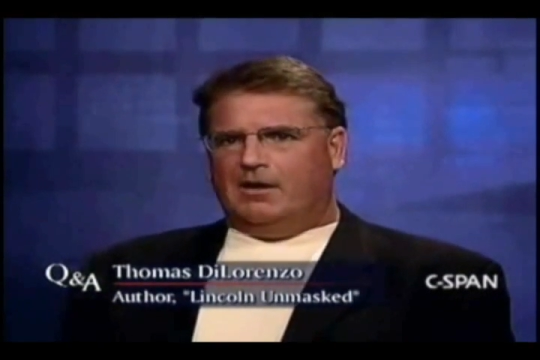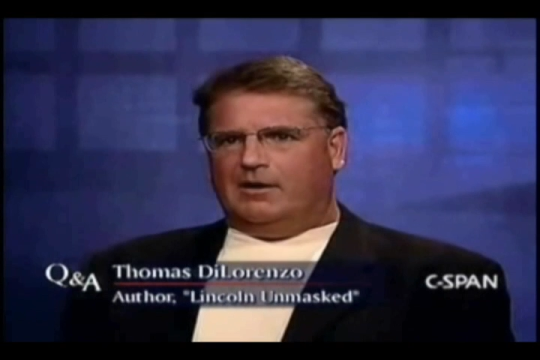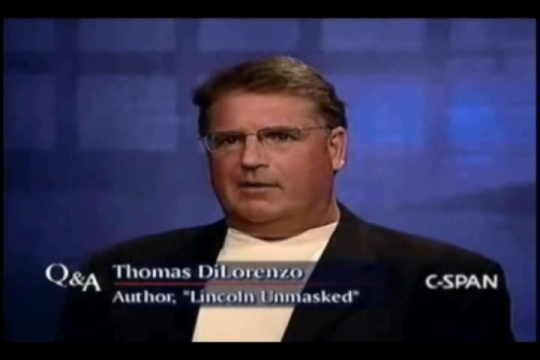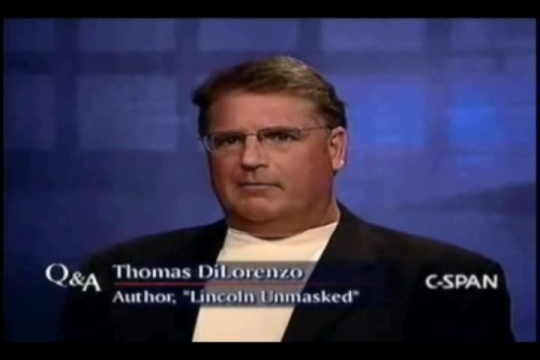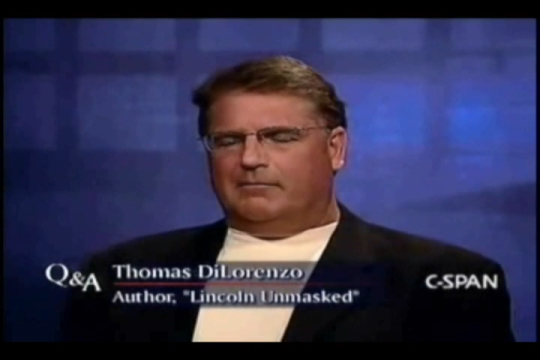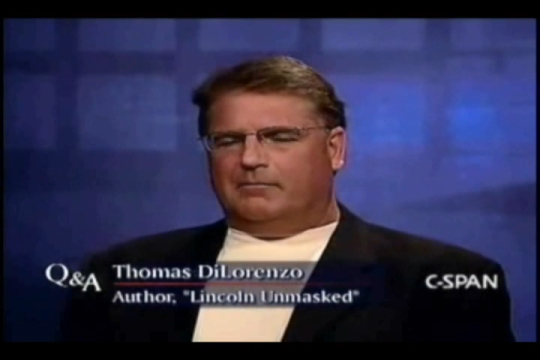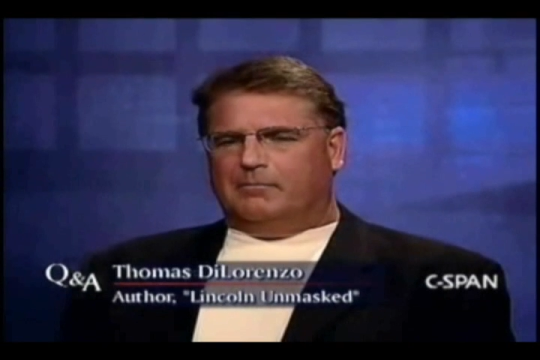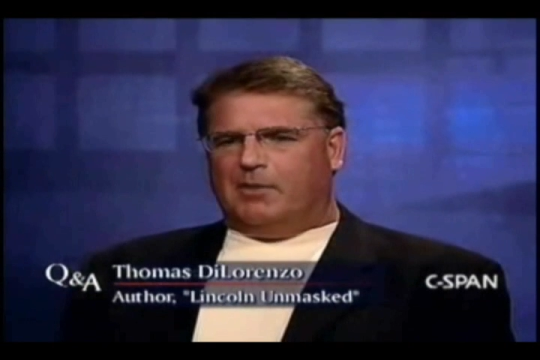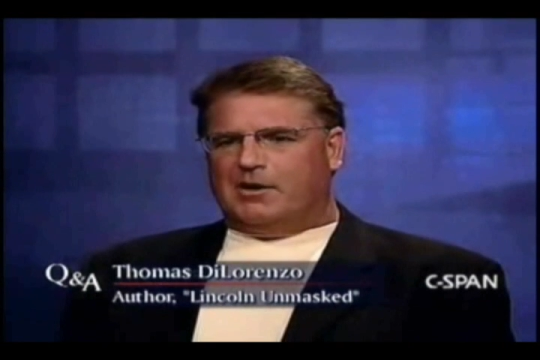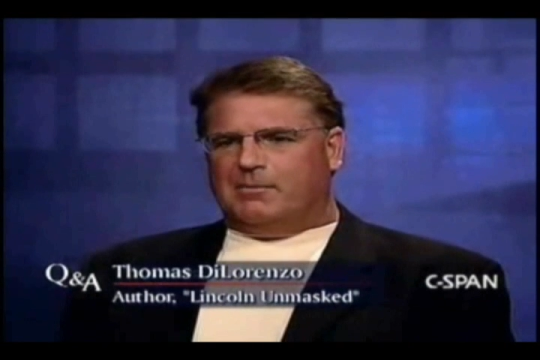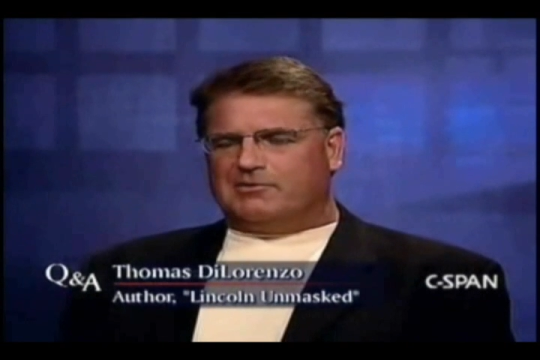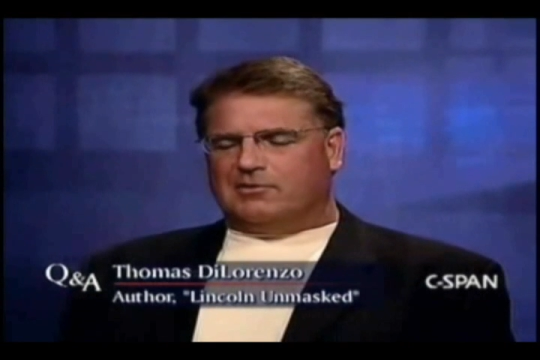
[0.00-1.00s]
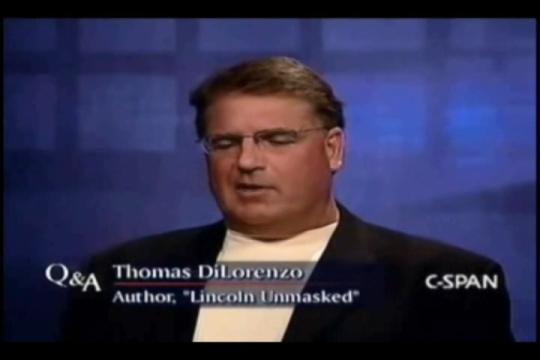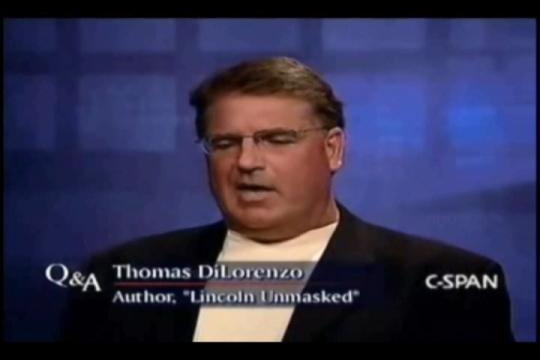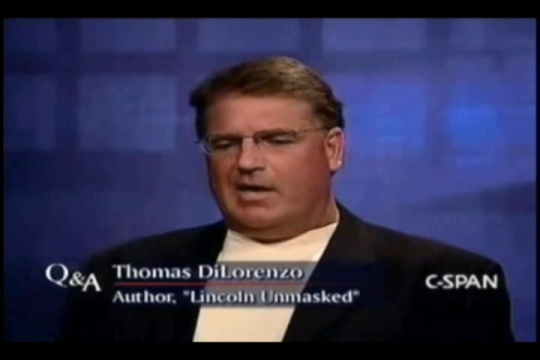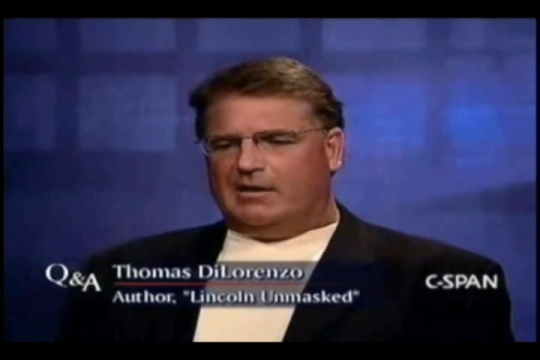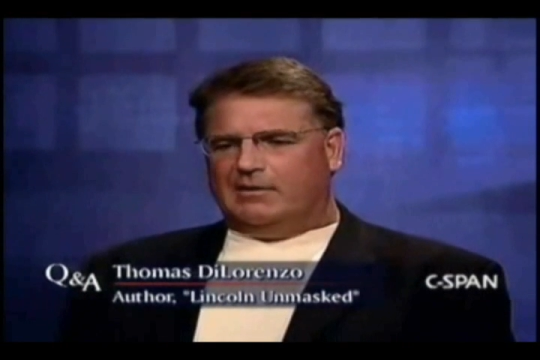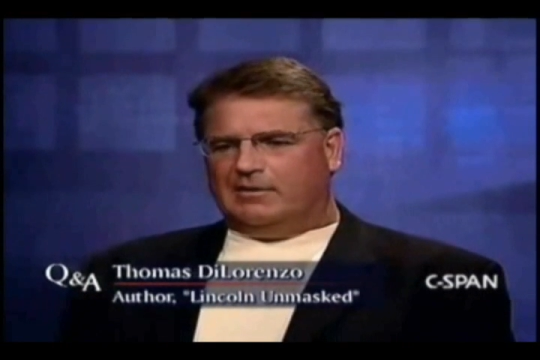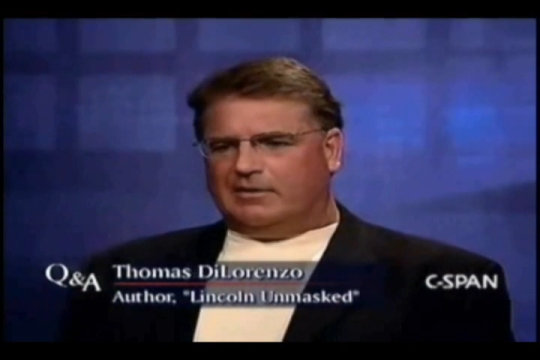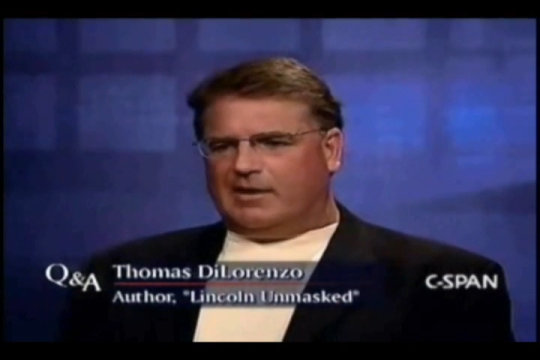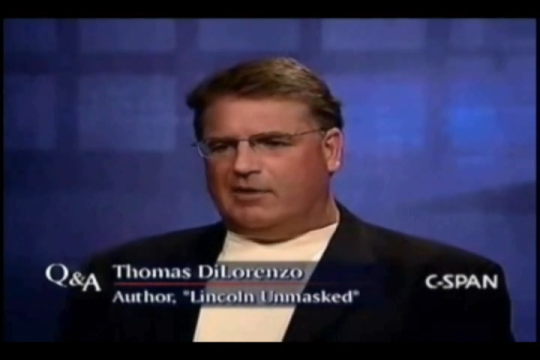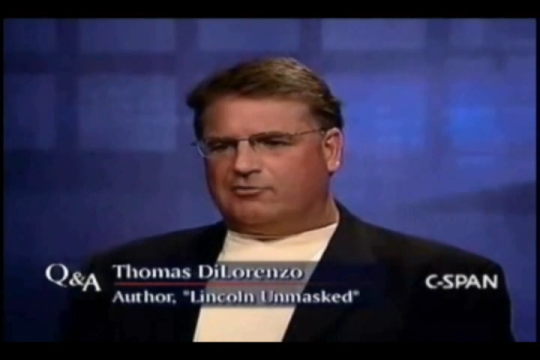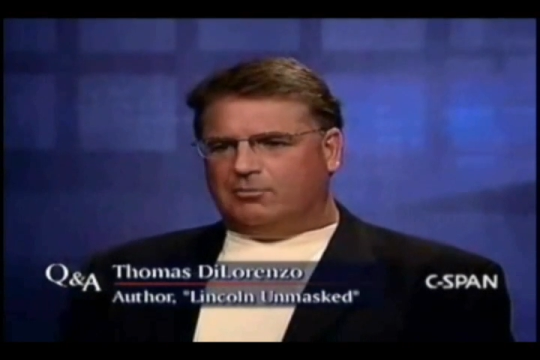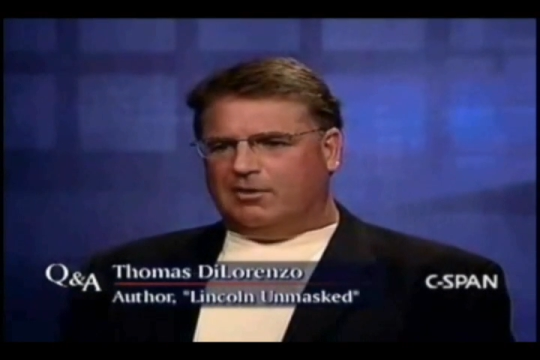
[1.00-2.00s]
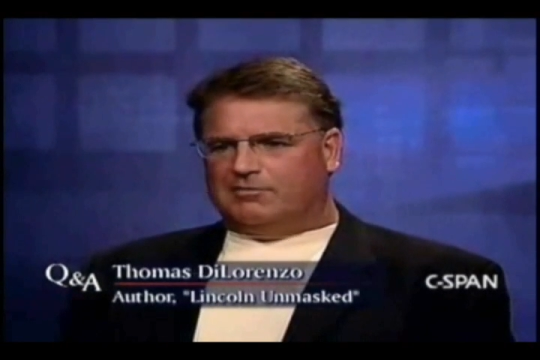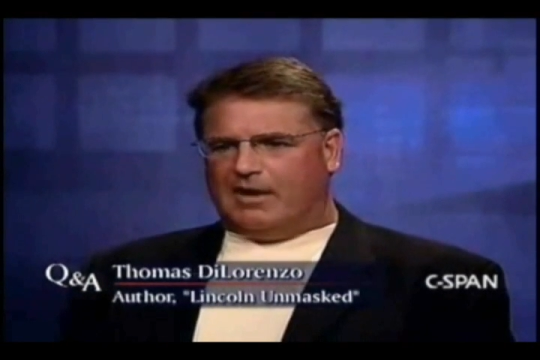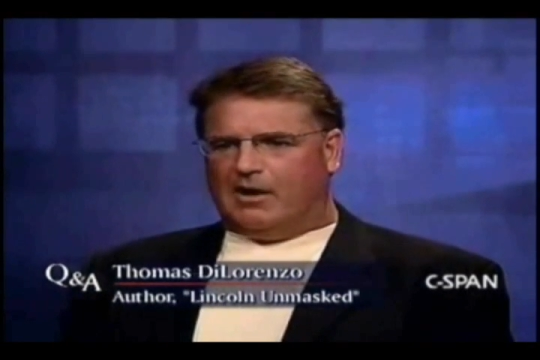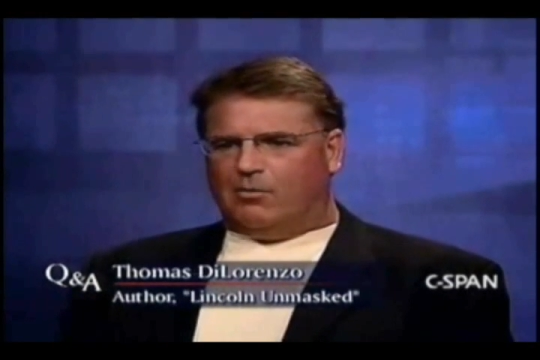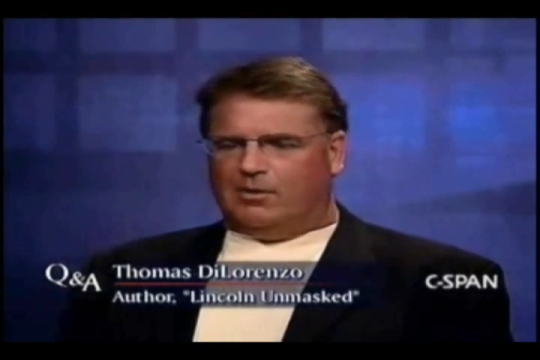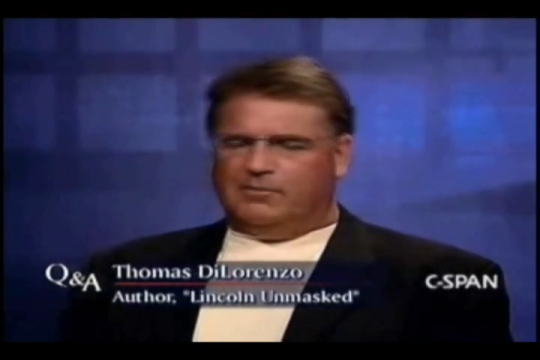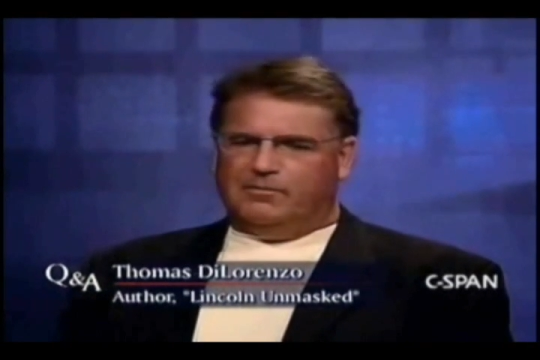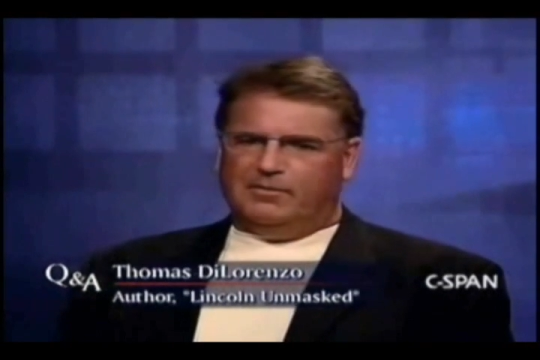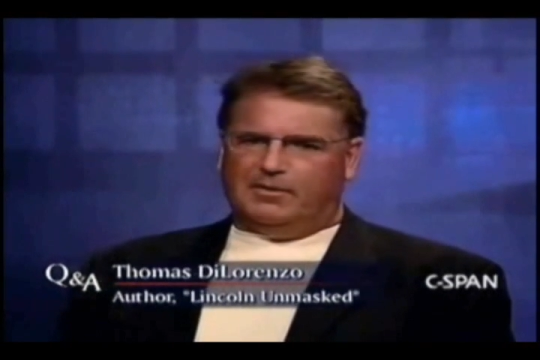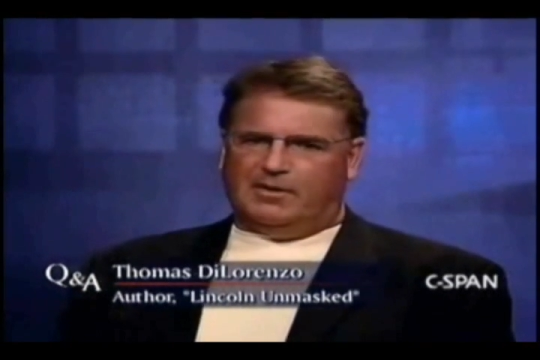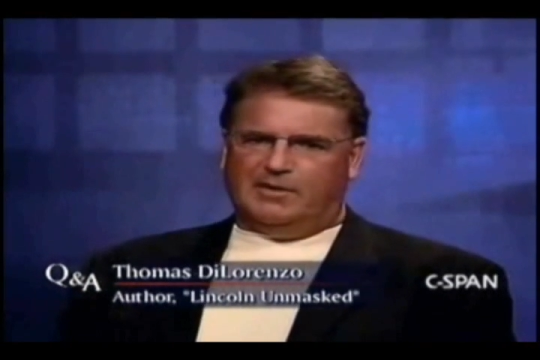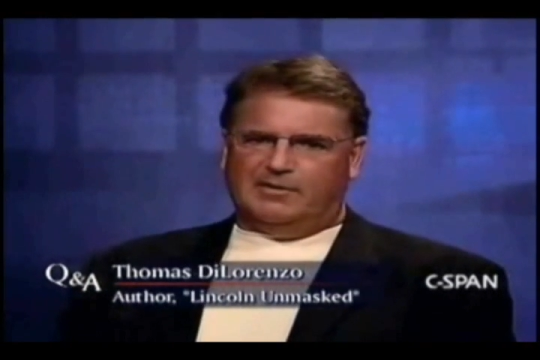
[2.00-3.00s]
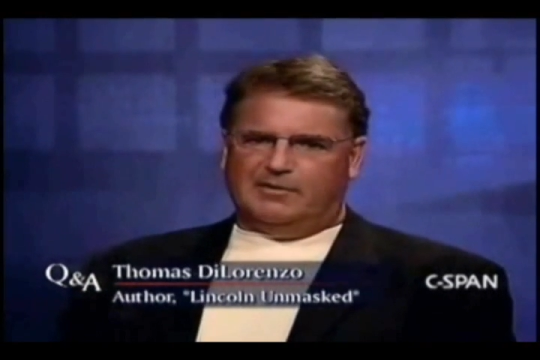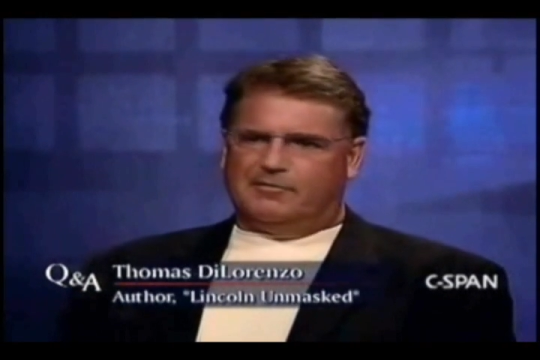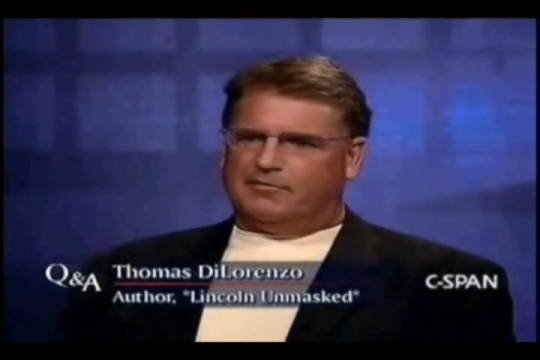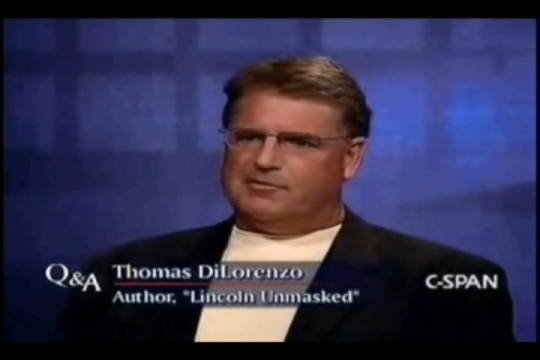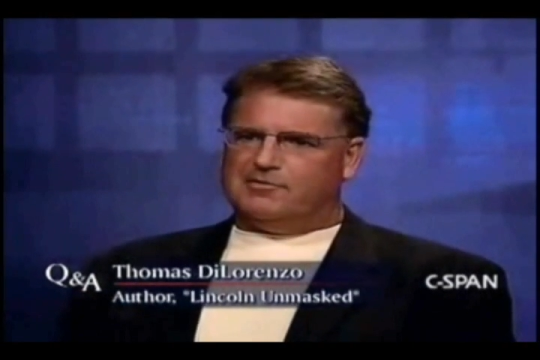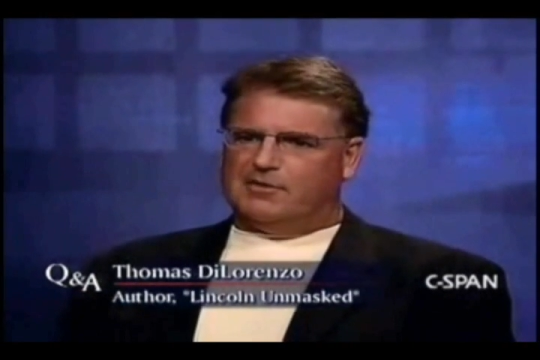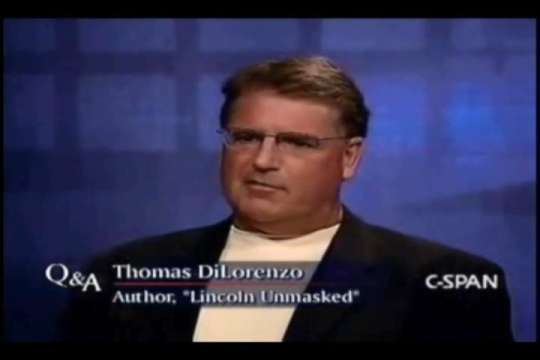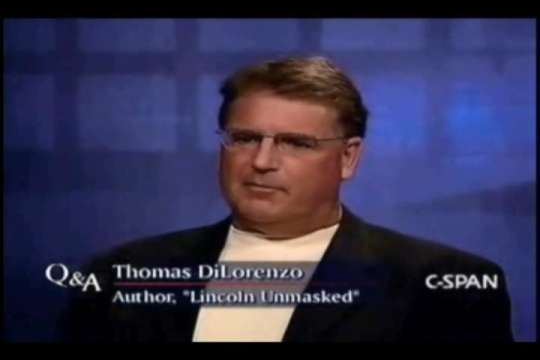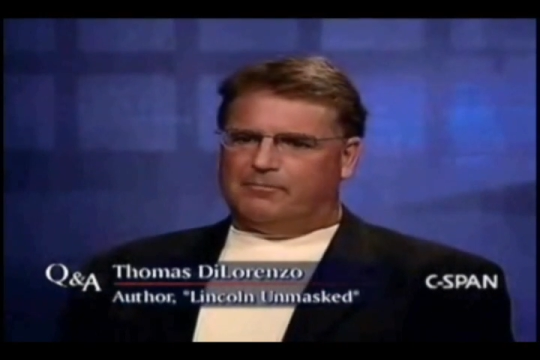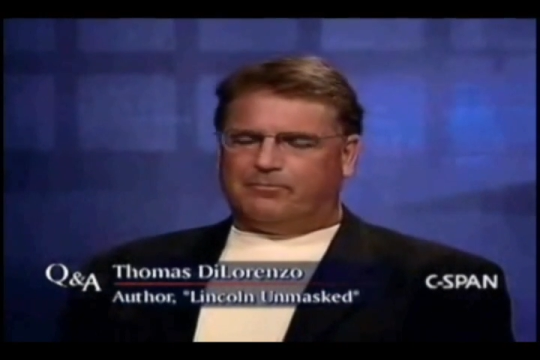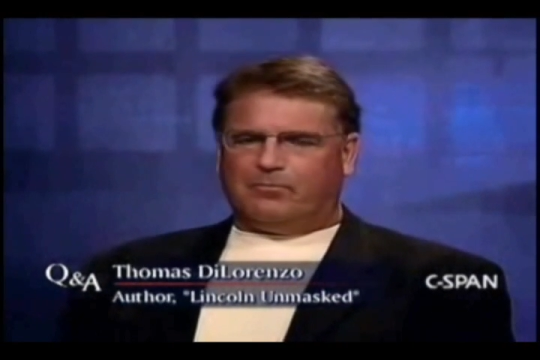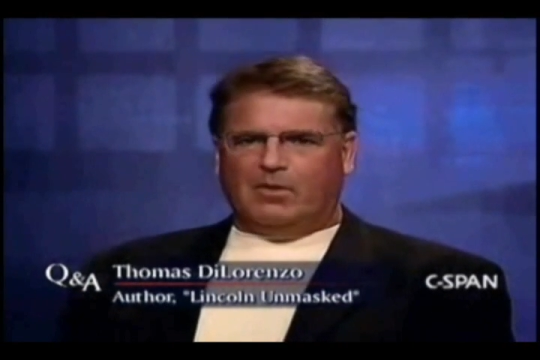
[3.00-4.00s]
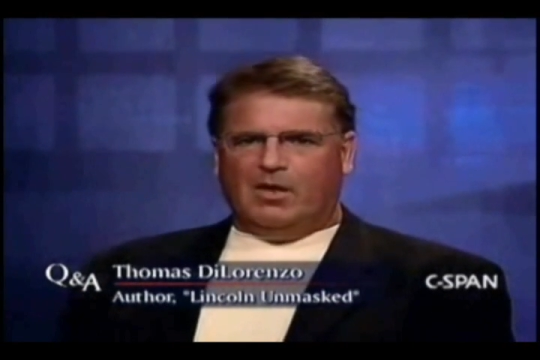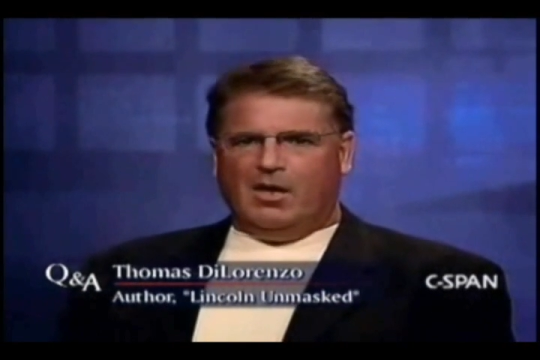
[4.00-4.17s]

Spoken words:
bought a bunch of land in Council Bluffs, Iowa in 1857.